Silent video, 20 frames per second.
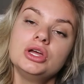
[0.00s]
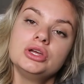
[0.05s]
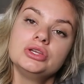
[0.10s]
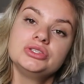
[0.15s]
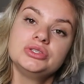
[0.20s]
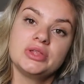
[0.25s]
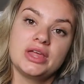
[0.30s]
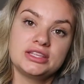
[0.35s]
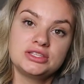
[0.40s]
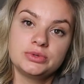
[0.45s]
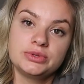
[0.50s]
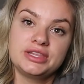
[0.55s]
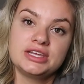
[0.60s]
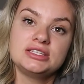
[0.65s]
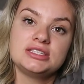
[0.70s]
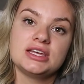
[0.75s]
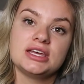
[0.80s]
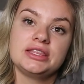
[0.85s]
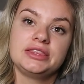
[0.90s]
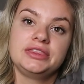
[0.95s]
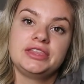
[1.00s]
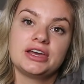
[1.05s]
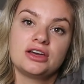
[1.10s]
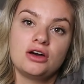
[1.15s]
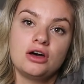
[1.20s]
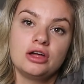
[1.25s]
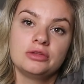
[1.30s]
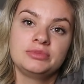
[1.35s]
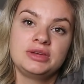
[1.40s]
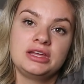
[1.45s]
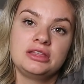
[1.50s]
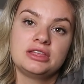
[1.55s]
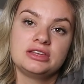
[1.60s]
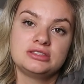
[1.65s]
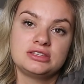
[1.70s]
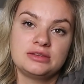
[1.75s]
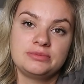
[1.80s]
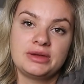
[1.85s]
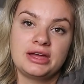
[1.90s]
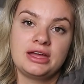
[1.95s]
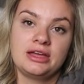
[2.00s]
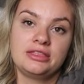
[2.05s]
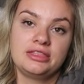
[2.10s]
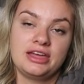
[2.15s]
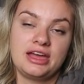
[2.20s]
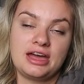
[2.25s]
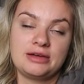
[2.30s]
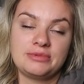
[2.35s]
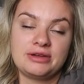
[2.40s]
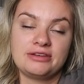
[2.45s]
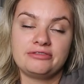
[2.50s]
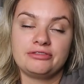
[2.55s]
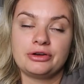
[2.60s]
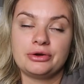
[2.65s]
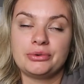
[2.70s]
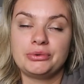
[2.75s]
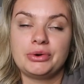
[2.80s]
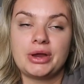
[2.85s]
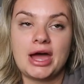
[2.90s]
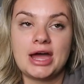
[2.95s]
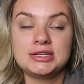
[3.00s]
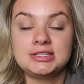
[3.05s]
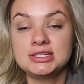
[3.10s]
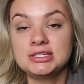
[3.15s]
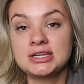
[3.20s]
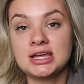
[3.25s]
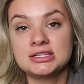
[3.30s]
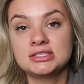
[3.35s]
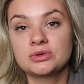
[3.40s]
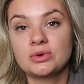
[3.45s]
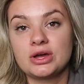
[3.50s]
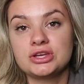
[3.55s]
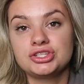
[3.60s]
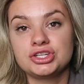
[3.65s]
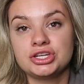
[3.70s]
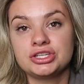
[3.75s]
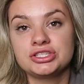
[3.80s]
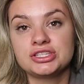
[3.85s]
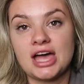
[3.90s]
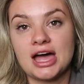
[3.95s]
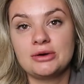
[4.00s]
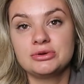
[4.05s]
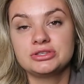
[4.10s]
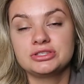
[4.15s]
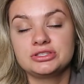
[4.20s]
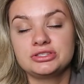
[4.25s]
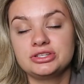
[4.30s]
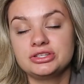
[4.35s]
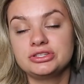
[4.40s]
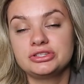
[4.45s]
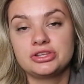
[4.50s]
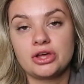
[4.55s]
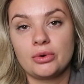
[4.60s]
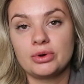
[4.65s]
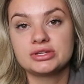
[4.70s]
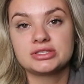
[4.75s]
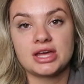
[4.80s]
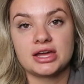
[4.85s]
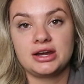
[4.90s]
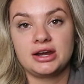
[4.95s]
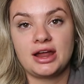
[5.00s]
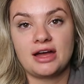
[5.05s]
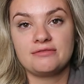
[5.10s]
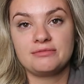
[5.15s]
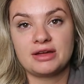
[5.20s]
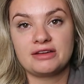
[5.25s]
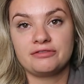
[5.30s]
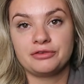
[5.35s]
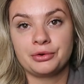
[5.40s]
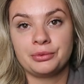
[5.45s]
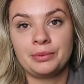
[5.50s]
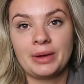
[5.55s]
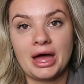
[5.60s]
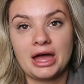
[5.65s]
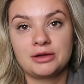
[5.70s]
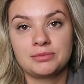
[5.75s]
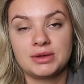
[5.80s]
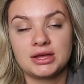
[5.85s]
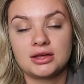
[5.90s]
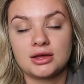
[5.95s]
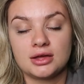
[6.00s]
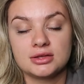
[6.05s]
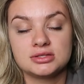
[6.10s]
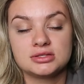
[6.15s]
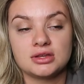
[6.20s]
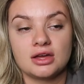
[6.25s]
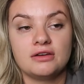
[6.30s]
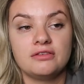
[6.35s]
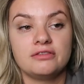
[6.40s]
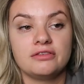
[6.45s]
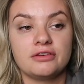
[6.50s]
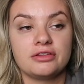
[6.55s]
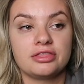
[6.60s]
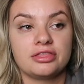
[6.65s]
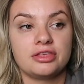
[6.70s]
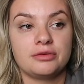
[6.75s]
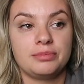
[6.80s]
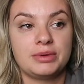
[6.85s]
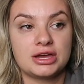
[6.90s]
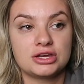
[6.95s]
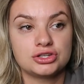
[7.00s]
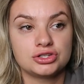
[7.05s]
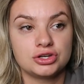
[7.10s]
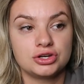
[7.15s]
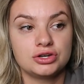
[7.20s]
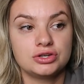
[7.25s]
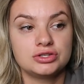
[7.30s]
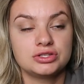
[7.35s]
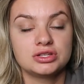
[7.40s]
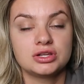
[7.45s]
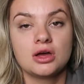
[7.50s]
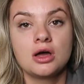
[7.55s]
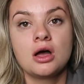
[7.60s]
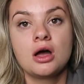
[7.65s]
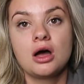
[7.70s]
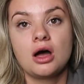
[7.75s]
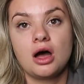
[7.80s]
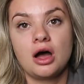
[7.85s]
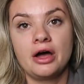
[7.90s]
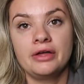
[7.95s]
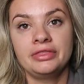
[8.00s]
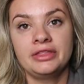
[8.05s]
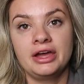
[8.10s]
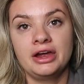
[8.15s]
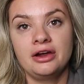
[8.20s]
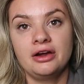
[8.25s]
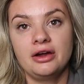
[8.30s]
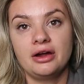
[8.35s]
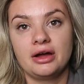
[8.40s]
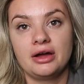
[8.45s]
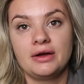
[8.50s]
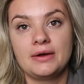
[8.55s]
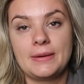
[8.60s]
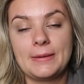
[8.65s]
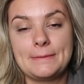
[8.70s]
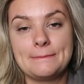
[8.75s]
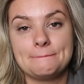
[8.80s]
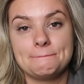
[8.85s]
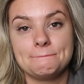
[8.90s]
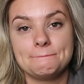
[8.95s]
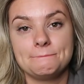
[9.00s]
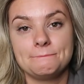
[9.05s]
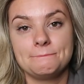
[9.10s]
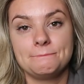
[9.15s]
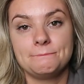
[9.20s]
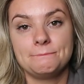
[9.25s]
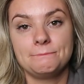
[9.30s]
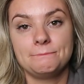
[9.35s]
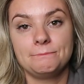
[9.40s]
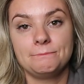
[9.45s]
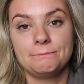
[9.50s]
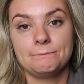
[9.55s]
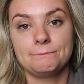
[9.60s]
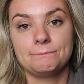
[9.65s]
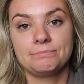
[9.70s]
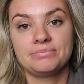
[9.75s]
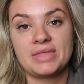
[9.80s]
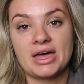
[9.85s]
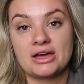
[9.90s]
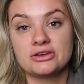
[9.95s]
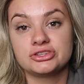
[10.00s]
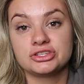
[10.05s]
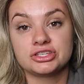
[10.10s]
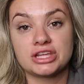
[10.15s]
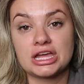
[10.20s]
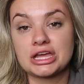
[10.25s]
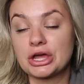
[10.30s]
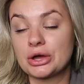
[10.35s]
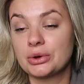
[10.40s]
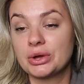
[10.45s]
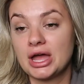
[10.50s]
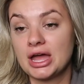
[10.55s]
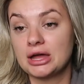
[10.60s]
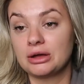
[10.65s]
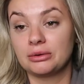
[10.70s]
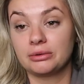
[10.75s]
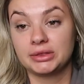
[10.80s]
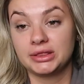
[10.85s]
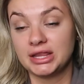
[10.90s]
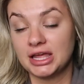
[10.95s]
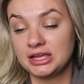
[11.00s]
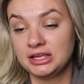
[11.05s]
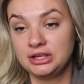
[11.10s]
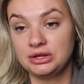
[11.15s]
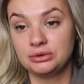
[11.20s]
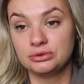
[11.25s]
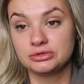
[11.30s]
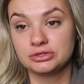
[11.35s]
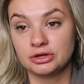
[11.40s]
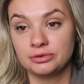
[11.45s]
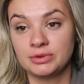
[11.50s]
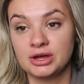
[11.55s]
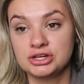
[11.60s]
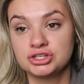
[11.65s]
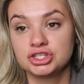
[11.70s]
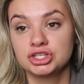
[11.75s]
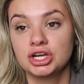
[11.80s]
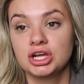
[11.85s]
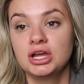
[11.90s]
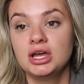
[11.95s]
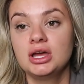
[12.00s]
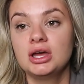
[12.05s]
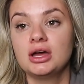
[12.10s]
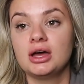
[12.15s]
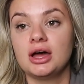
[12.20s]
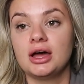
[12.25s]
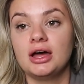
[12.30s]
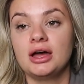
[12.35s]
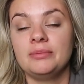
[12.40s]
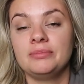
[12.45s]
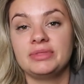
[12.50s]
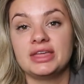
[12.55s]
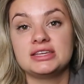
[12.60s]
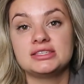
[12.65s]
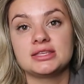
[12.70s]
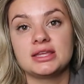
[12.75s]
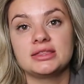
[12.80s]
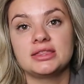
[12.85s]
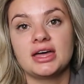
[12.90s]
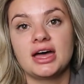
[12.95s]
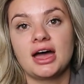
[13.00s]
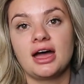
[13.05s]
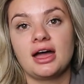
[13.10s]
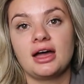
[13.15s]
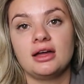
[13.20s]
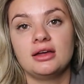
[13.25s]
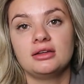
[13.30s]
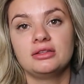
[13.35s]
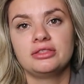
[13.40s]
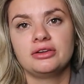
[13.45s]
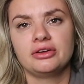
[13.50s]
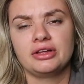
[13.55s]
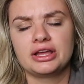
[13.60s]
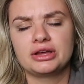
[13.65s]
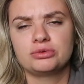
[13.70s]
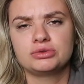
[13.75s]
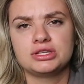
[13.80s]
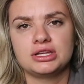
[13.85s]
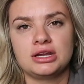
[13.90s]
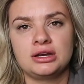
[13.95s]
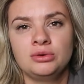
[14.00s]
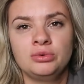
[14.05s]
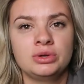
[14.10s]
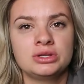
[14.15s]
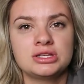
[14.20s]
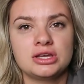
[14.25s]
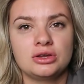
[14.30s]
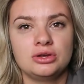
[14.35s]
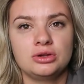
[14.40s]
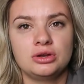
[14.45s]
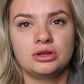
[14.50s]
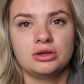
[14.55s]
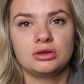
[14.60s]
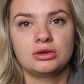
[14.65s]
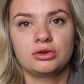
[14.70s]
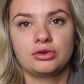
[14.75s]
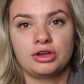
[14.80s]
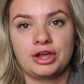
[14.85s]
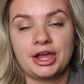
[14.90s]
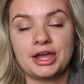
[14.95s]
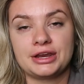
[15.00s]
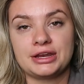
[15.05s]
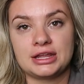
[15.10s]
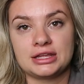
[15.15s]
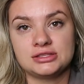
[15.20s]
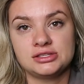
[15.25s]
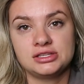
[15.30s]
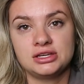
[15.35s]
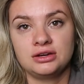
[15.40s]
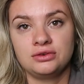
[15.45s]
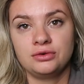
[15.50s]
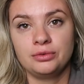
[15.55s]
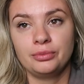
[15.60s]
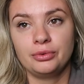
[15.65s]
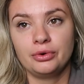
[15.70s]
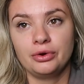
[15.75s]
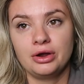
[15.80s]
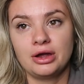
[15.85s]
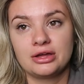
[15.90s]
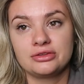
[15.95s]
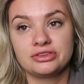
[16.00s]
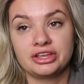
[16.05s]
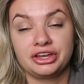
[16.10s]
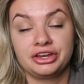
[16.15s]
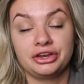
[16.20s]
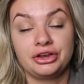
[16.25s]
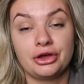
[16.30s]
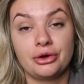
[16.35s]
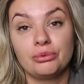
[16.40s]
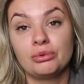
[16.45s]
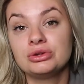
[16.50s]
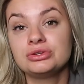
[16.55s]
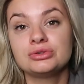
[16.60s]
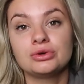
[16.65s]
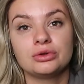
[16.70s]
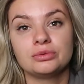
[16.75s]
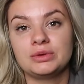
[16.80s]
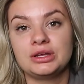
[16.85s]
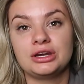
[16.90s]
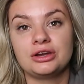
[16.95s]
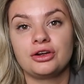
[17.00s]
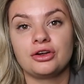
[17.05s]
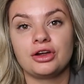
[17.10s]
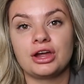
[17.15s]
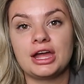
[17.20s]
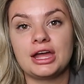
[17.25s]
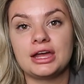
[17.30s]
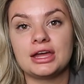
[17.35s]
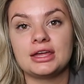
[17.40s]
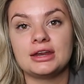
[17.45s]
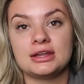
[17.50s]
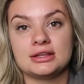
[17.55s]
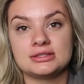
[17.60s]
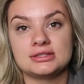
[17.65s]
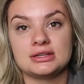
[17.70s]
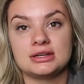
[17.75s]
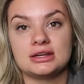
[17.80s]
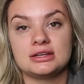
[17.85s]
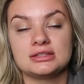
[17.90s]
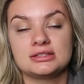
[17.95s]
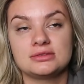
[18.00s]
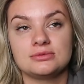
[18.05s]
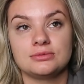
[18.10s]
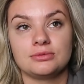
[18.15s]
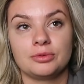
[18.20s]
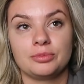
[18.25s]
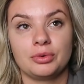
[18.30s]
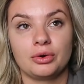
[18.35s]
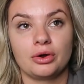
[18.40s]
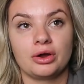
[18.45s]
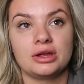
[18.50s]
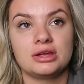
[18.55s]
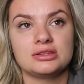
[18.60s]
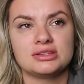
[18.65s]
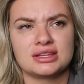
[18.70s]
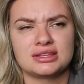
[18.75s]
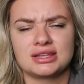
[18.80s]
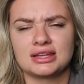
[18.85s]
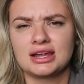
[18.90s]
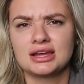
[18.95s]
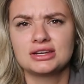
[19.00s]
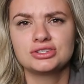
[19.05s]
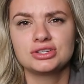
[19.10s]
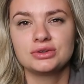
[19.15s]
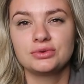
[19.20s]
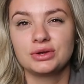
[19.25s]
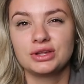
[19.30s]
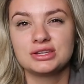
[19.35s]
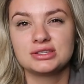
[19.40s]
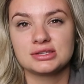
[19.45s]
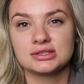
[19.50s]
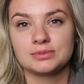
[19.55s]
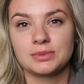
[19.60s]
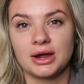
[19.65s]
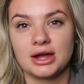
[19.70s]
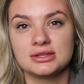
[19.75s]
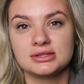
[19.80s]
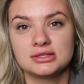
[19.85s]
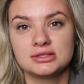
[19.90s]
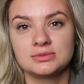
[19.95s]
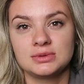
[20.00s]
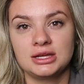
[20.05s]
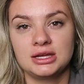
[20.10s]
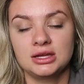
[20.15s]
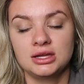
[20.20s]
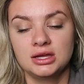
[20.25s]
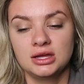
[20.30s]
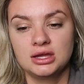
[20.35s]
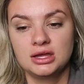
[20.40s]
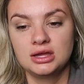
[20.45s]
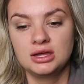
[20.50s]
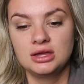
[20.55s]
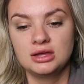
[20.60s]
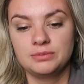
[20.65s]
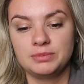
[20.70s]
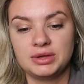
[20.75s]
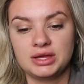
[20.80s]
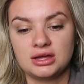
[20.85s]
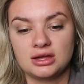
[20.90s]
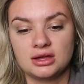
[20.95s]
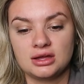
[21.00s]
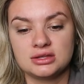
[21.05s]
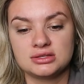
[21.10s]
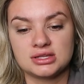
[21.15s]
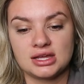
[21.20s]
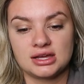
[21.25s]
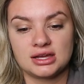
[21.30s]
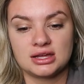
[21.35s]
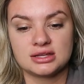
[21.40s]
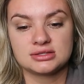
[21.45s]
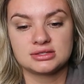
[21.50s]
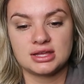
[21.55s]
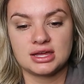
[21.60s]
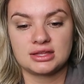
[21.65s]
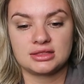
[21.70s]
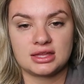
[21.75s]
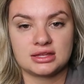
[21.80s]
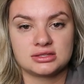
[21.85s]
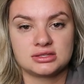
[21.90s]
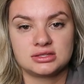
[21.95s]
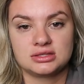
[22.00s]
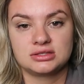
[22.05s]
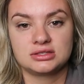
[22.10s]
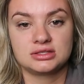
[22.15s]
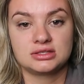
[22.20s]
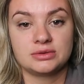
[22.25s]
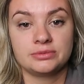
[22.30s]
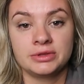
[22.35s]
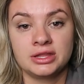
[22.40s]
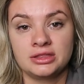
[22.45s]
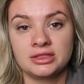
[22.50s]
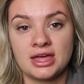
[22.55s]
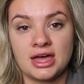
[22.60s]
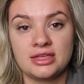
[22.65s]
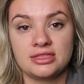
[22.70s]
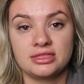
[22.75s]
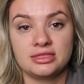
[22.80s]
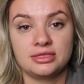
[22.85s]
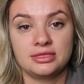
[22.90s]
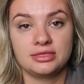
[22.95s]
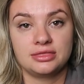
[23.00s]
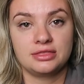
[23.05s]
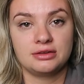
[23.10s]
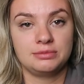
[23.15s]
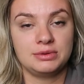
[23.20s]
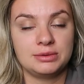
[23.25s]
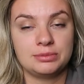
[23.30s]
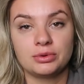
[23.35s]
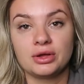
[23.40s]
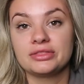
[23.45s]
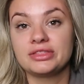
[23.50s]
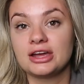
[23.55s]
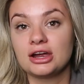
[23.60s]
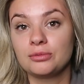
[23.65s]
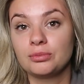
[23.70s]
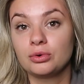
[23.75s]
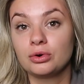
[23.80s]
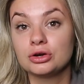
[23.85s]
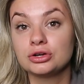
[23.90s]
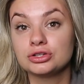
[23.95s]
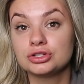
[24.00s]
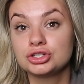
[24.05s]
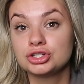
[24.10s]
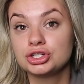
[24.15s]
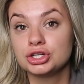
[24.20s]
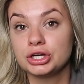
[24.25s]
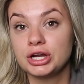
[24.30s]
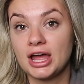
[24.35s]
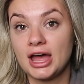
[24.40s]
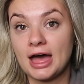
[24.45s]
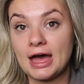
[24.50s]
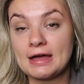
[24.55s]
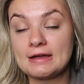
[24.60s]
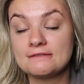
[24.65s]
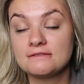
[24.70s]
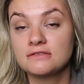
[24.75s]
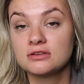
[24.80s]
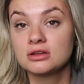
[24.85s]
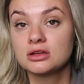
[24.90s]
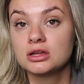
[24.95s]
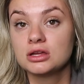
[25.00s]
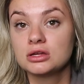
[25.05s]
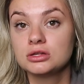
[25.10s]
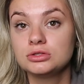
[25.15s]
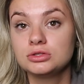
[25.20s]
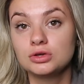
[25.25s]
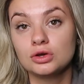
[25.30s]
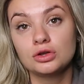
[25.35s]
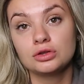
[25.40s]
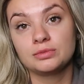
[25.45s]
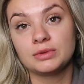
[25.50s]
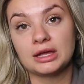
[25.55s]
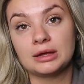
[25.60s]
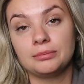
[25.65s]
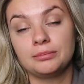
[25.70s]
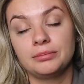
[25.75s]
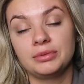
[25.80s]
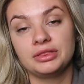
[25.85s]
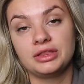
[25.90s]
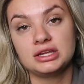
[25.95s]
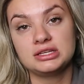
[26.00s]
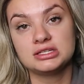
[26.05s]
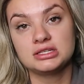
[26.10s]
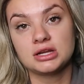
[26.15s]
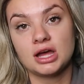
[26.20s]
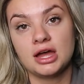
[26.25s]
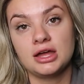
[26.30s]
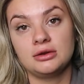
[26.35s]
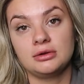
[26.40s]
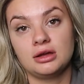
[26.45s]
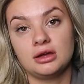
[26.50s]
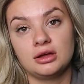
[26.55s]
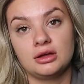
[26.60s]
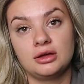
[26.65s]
So that's what they did. They called me, they said they had my phone. I didn't ask questions. I was just so excited to have my phone back because of the pictures on there. That I was just like, okay, thank you so much. They said that, they're like, did anyone tell to create an incident report? I was like, no one told me to create an incident report. He's like, that actually really surprises me, because I guess like that's something that the people at the airport should have told me, but they did not.